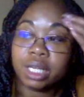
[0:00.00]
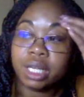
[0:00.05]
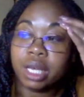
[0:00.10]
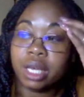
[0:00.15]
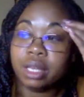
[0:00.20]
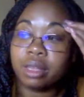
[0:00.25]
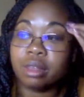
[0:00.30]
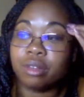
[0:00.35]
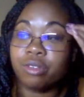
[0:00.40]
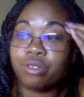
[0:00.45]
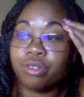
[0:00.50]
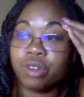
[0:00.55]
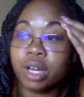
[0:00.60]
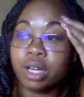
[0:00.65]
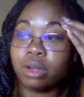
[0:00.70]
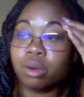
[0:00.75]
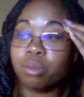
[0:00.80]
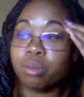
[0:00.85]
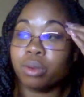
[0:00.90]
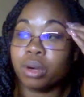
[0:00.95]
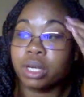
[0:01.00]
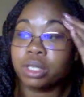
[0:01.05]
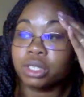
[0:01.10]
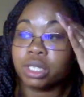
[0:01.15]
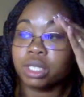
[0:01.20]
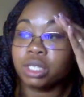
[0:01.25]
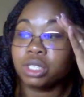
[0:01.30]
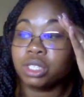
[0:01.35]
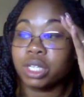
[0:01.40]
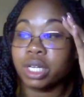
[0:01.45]
and the final
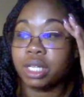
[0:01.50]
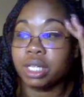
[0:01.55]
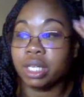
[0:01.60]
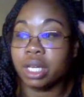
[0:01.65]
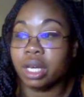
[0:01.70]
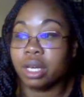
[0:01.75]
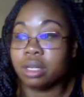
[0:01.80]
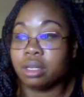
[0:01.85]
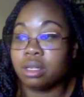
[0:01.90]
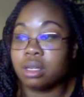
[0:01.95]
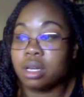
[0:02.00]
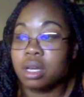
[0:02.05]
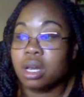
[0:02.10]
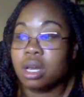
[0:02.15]
project check-in.